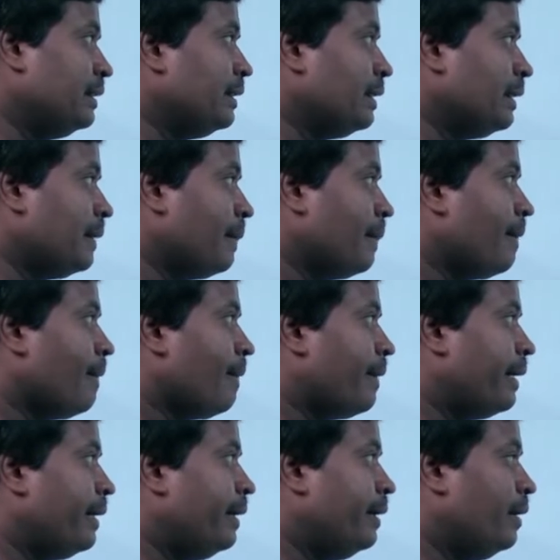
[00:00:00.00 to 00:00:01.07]
the
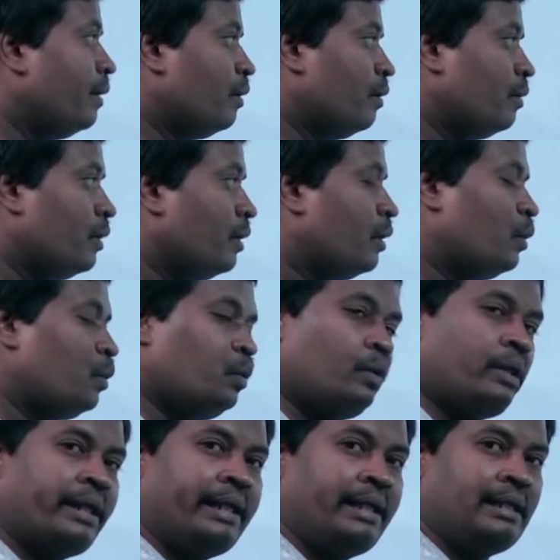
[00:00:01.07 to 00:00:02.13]
root
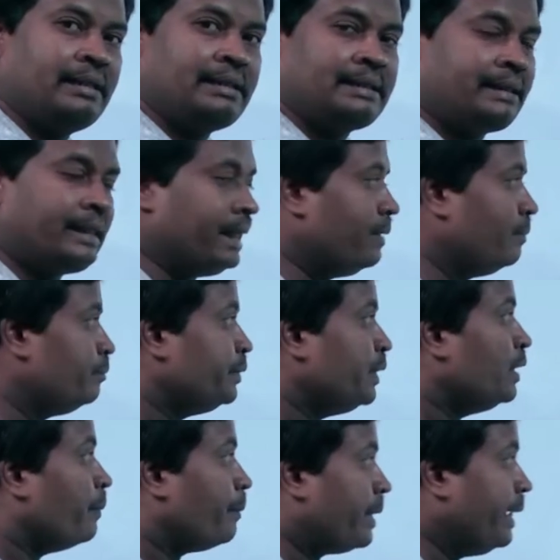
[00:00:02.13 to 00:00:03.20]
and stem.
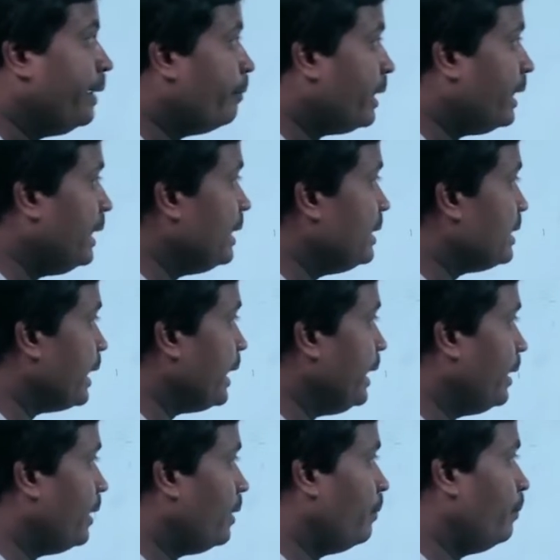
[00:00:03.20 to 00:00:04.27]
Primary
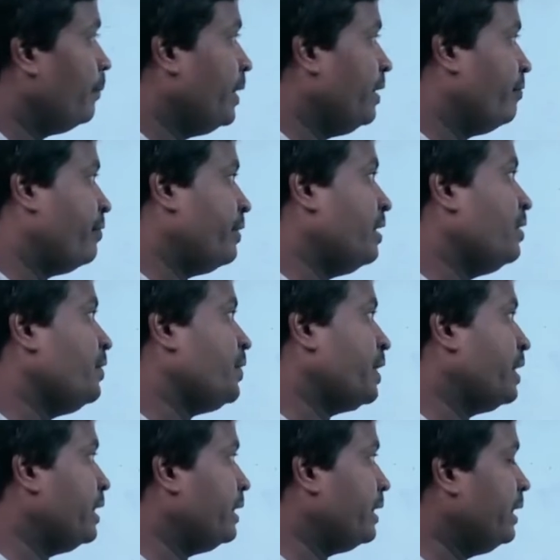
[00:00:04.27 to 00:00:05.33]
xylem
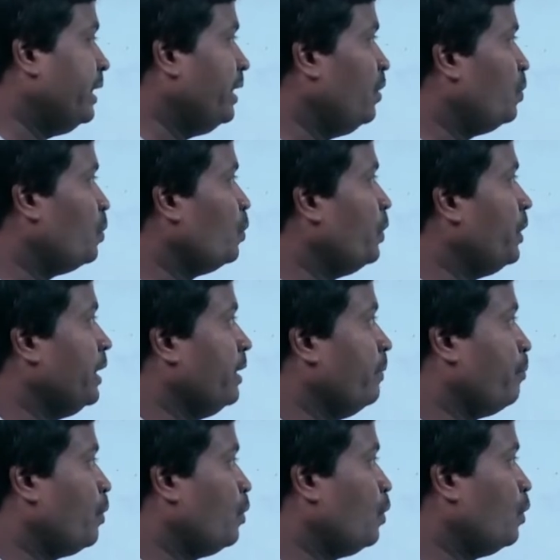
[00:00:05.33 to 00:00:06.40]
differentiated into a
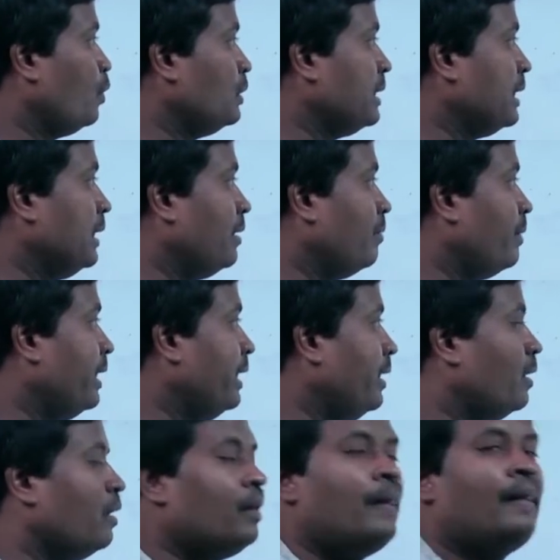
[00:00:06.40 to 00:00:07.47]
protoxylem and
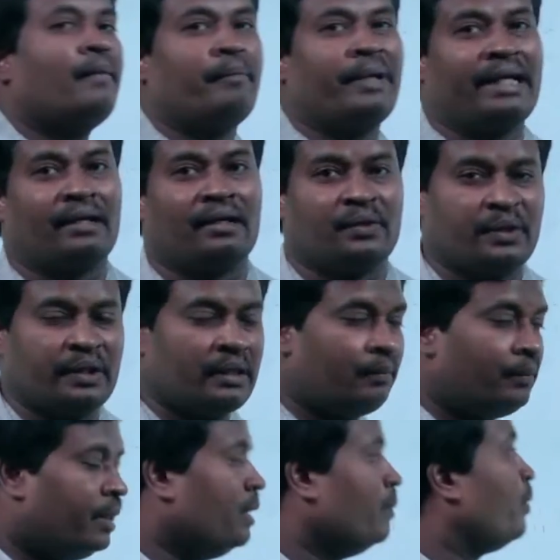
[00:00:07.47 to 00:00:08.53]
metaxylem.
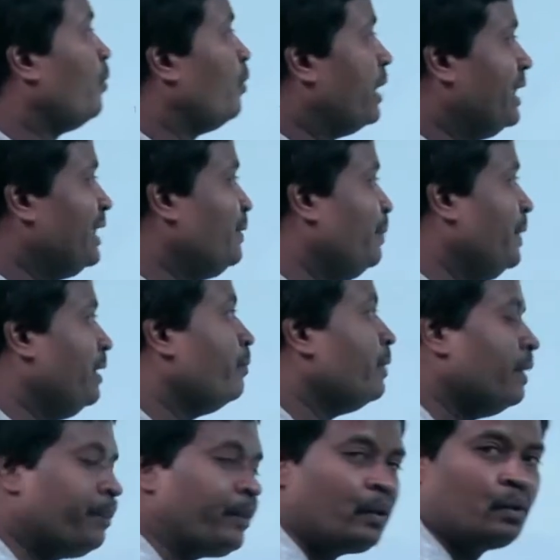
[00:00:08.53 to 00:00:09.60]
But what is meant
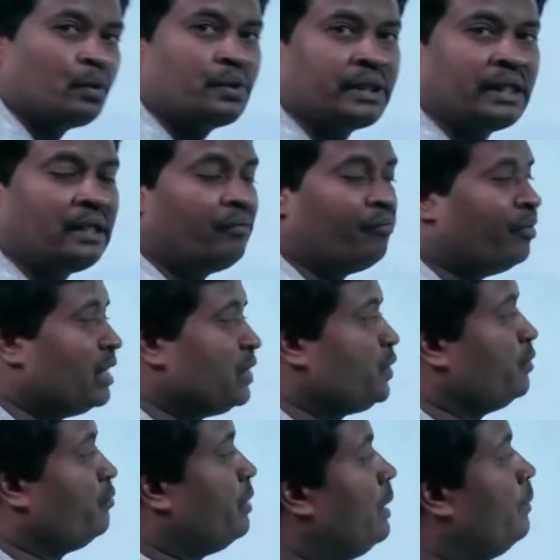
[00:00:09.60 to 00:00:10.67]
by protoxylem? First
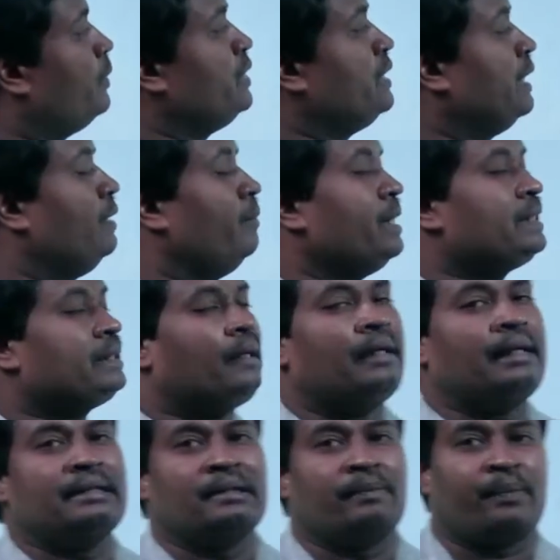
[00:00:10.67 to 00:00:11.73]
formed xylem is called
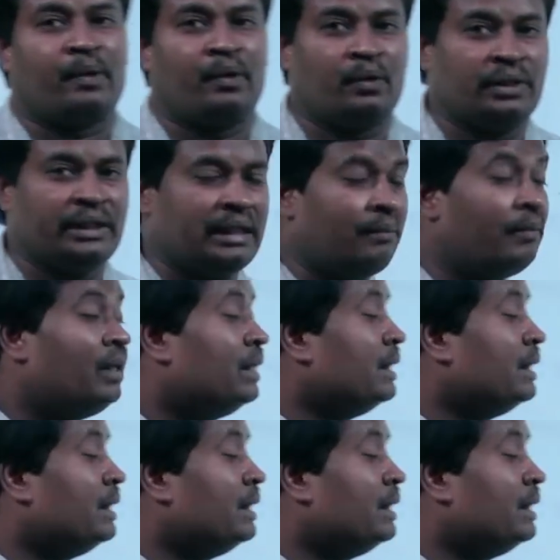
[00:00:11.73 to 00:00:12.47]
as a protoxylem.